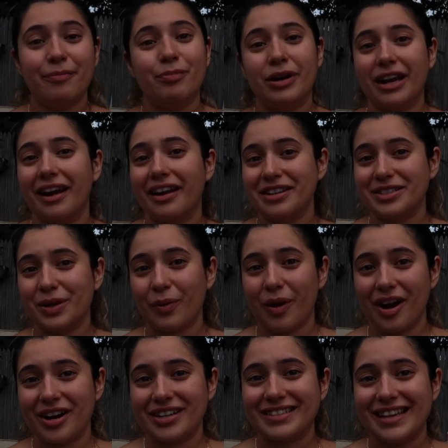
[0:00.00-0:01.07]
put it into
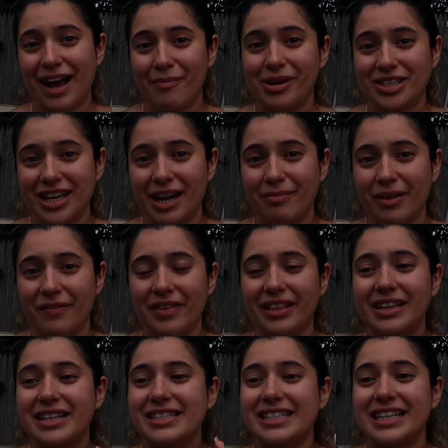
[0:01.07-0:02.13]
words how much I am loving
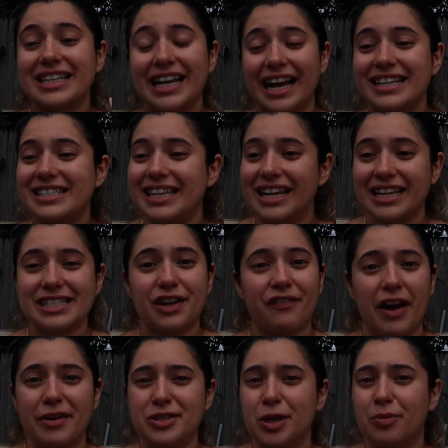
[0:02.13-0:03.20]
this. Yes, it is a
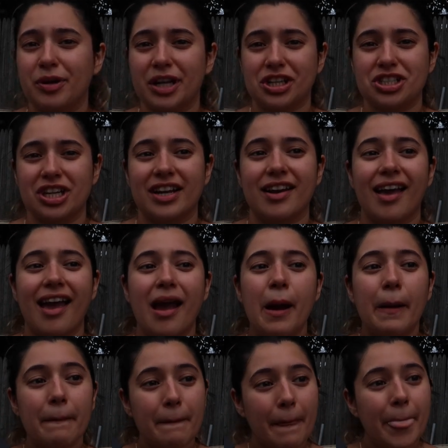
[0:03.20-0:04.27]
5-star prediction.
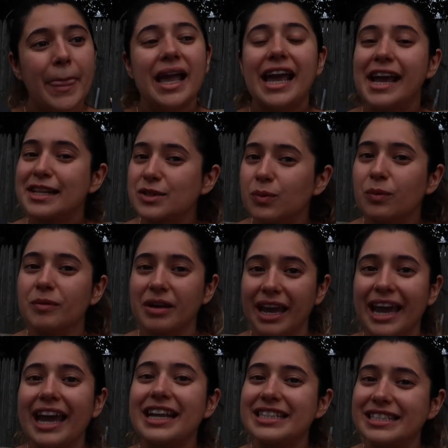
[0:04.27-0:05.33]

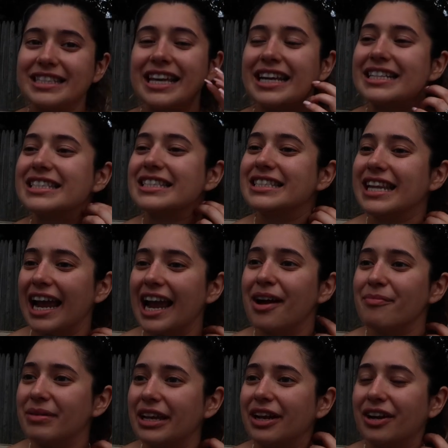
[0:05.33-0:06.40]
It's
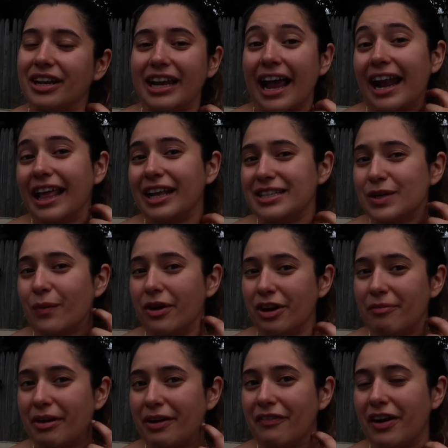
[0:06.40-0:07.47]
damn near getting to one
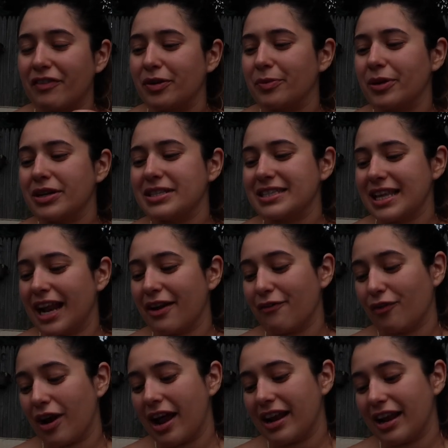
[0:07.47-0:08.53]
of my favorite books that
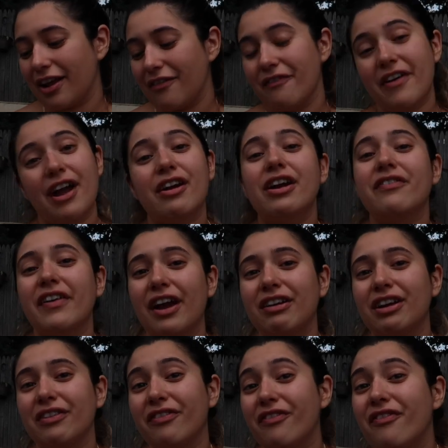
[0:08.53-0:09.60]
I've read in a very,
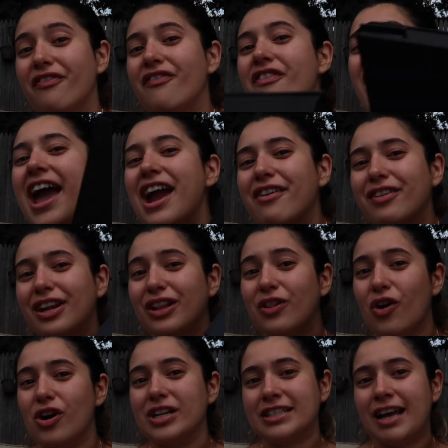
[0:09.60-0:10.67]
very, very
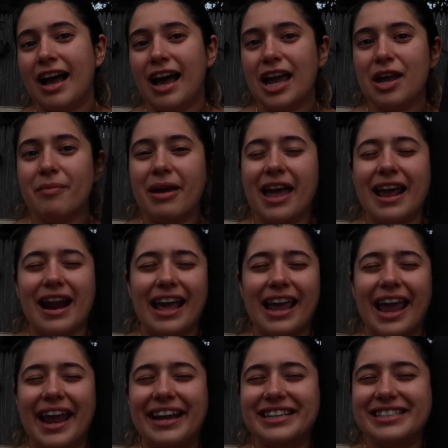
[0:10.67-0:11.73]
long time. And I
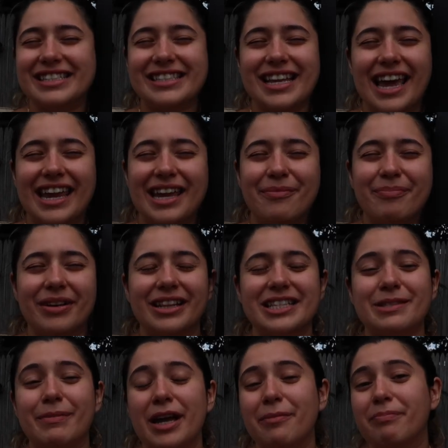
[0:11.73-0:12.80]
hate to say it, but
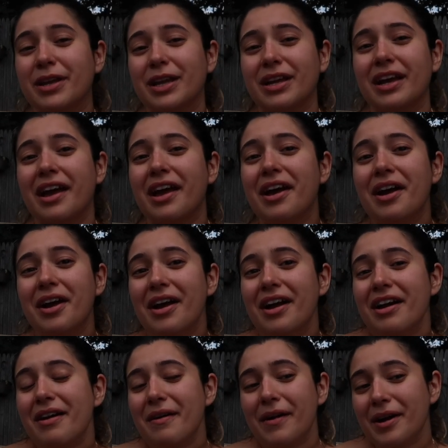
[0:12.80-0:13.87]
this might be
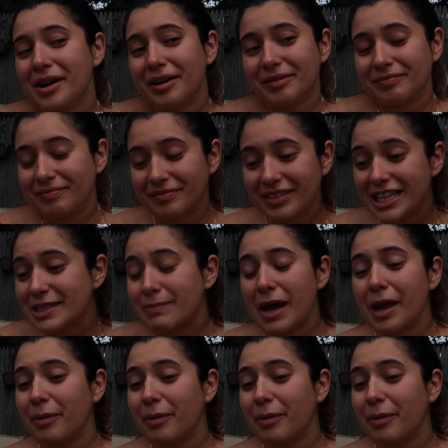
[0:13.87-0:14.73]
the